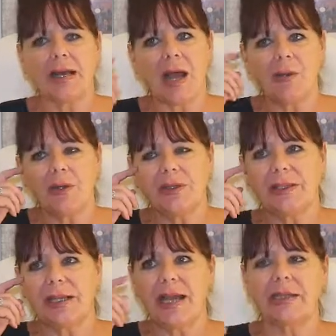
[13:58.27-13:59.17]
And now
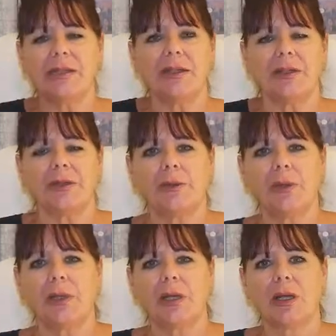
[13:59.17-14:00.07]
he's connecting you